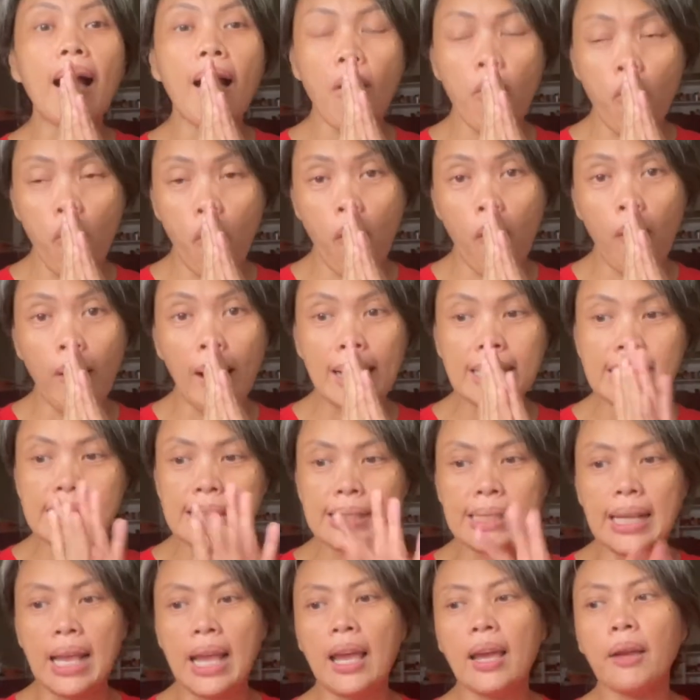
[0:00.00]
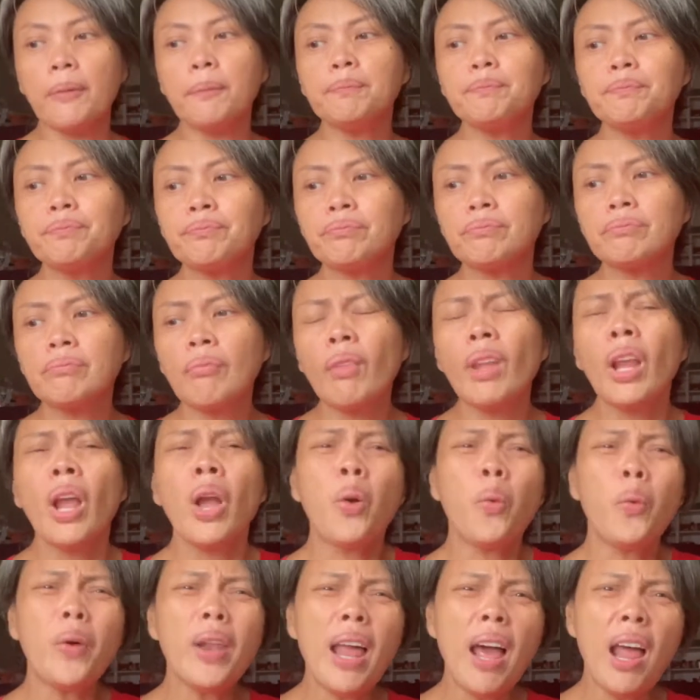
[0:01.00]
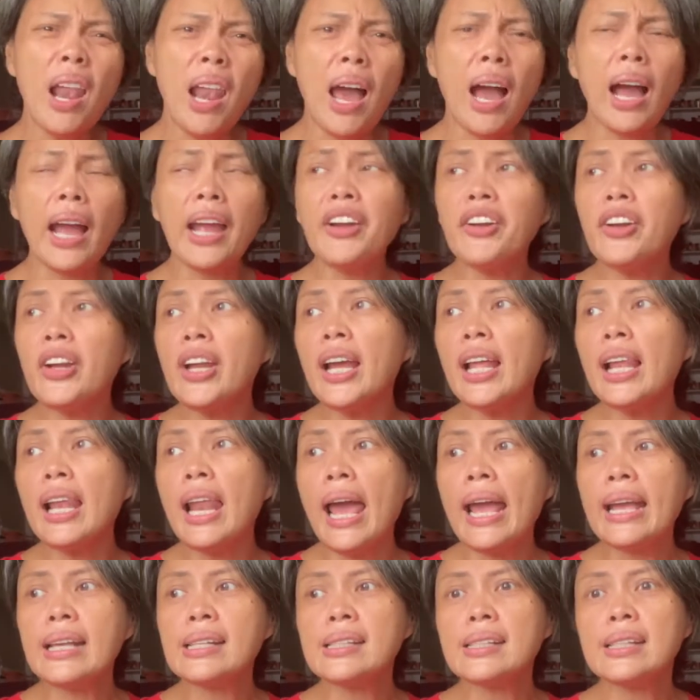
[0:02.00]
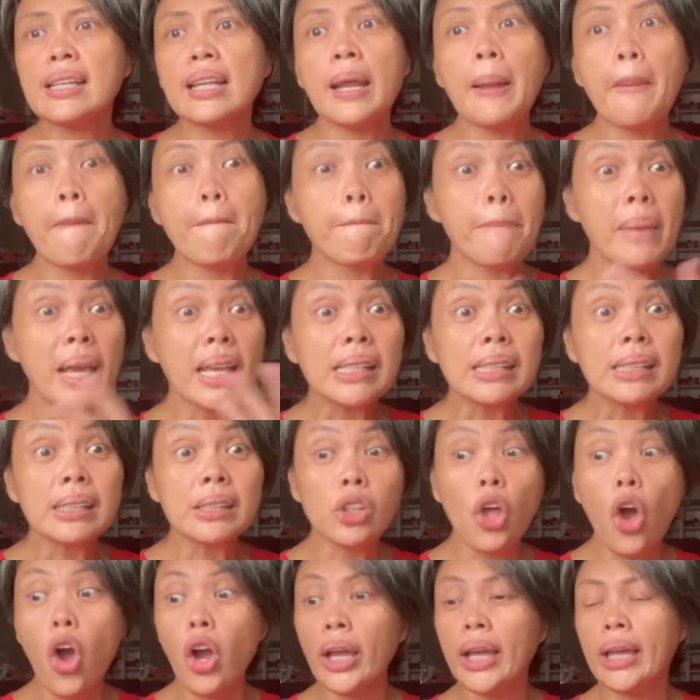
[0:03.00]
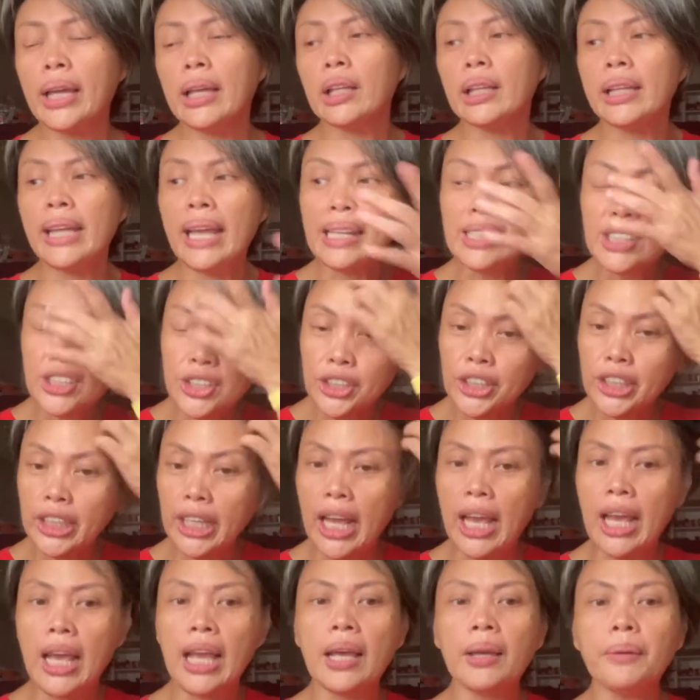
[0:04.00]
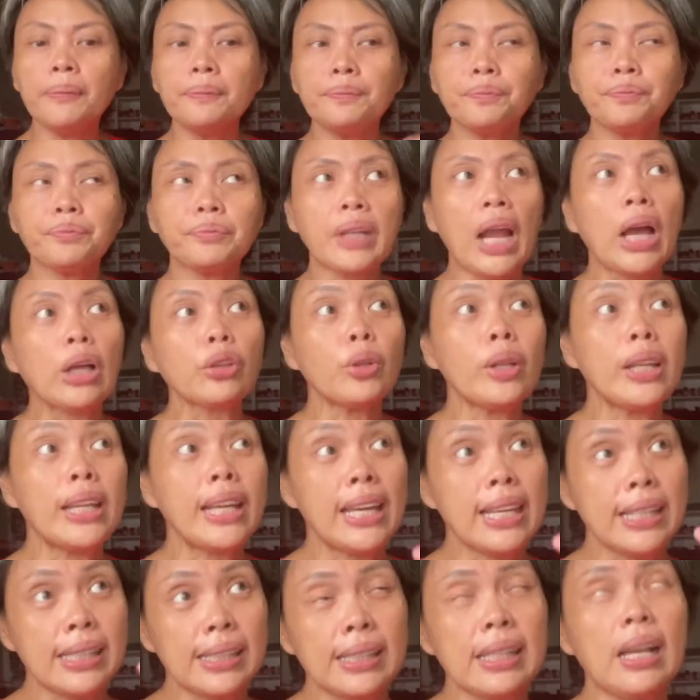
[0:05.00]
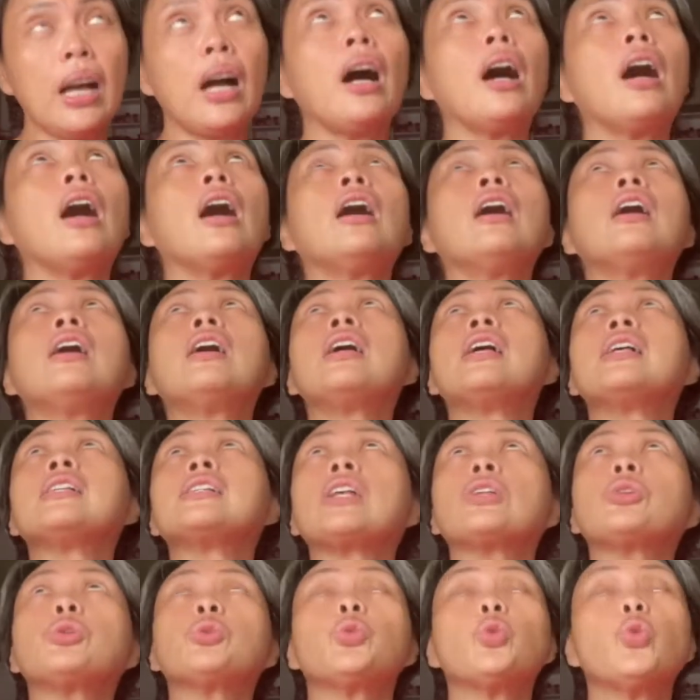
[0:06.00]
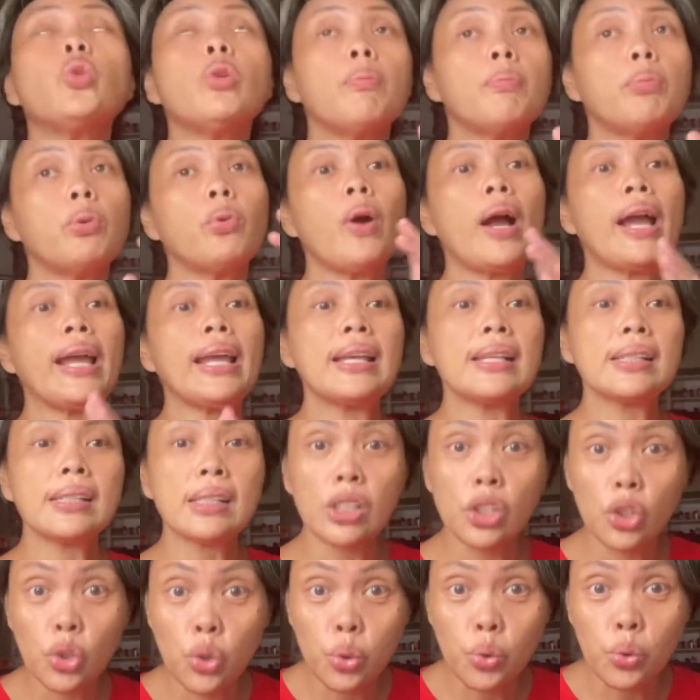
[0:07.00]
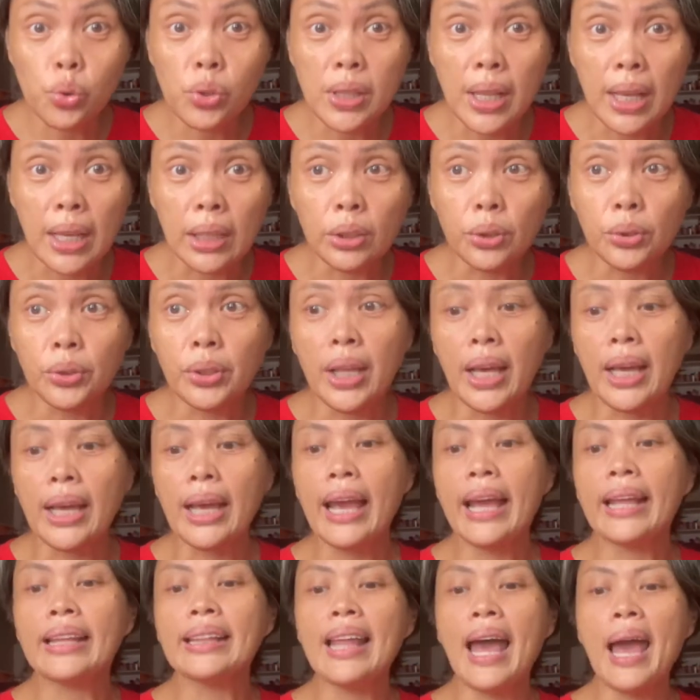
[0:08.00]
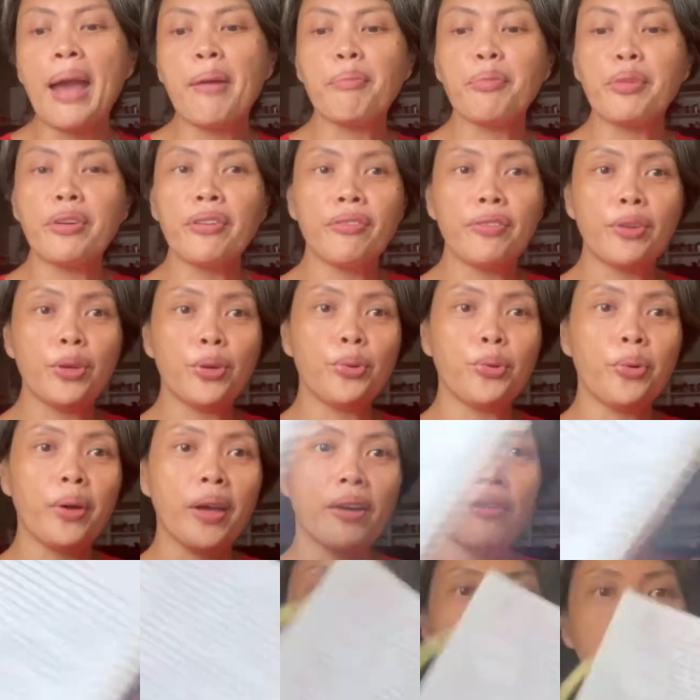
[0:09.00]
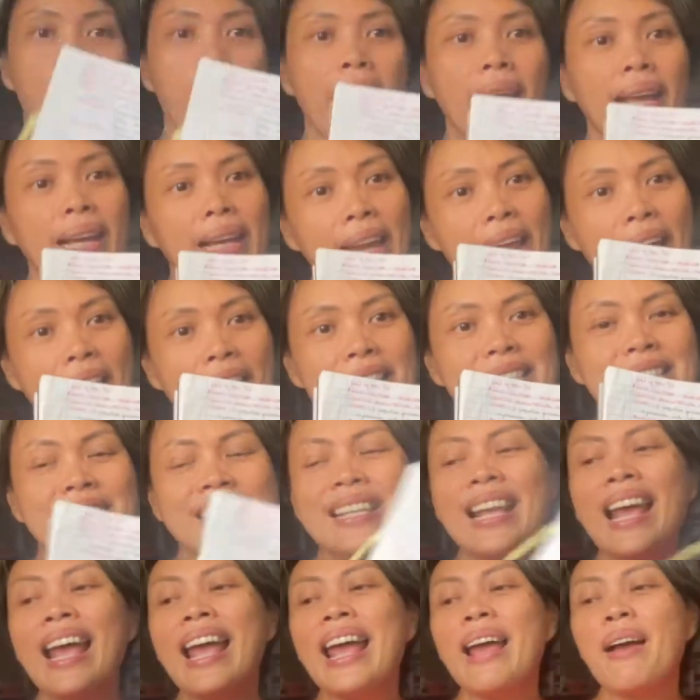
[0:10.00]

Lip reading: ako kasi, wala lang, I realized that I missed talking yesterday. Actually, it's a, sa totoong buhay, it's a Tuesday today and I'm reviewing for my class.